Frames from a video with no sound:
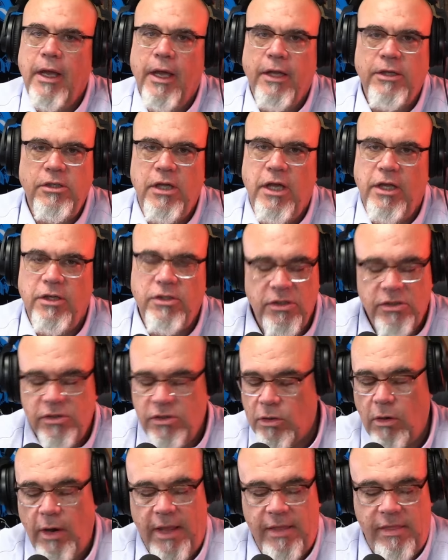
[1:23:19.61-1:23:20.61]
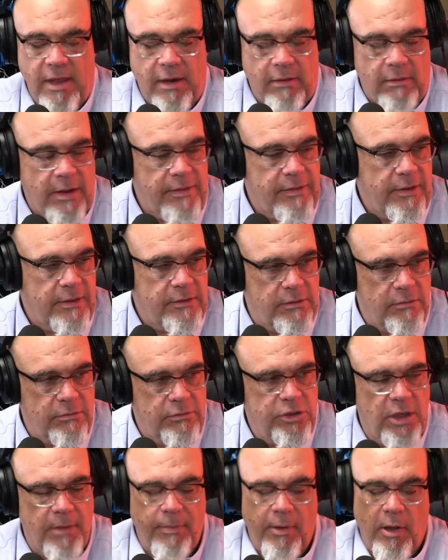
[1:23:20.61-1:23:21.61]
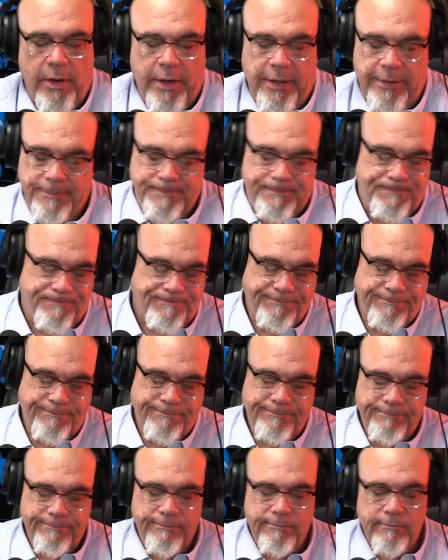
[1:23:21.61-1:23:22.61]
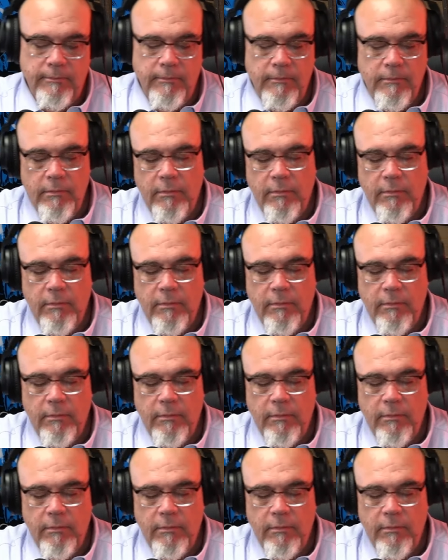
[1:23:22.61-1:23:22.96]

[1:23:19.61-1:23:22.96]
It's it's just a great thing right there. So jump on it. Yeah. No.